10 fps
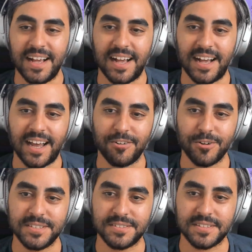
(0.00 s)
Uh, I
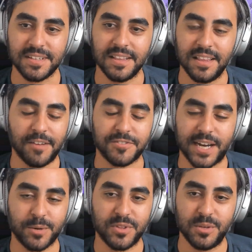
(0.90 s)
always uh, love
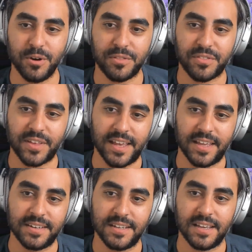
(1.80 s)
chatting with you both
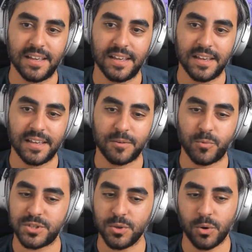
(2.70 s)
and uh,
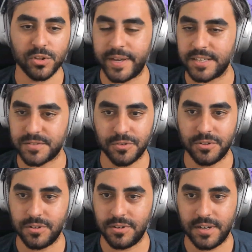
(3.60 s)
wish you all the best
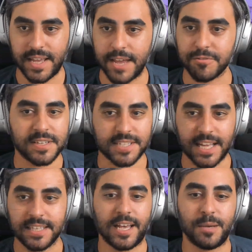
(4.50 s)
for everything
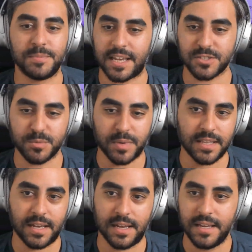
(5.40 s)
Tally Labs,
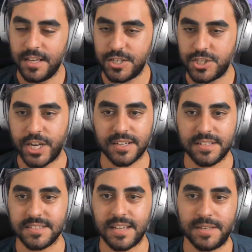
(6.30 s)
Azurbala, Jenkins.